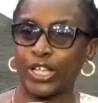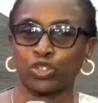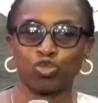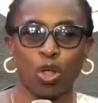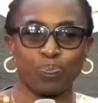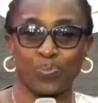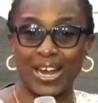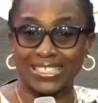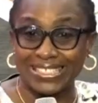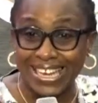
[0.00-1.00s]
is not
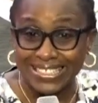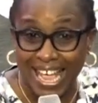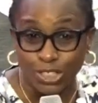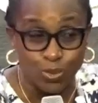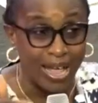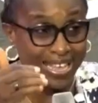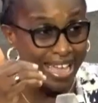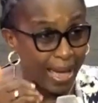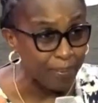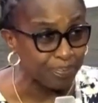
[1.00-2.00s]
present as we are
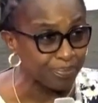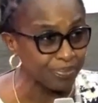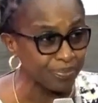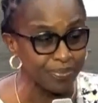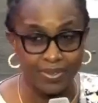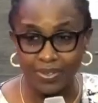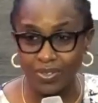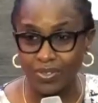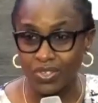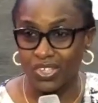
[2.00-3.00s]
here.
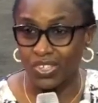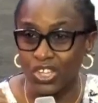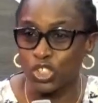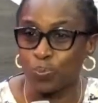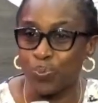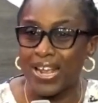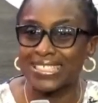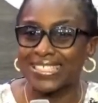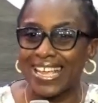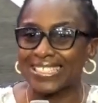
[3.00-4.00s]
It's
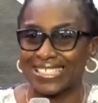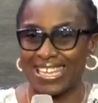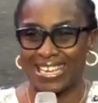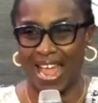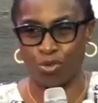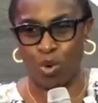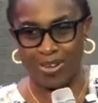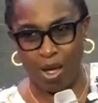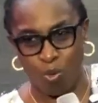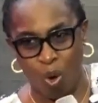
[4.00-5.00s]
present in
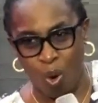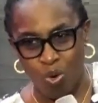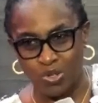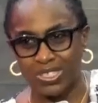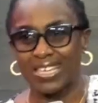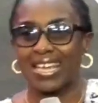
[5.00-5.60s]
another world.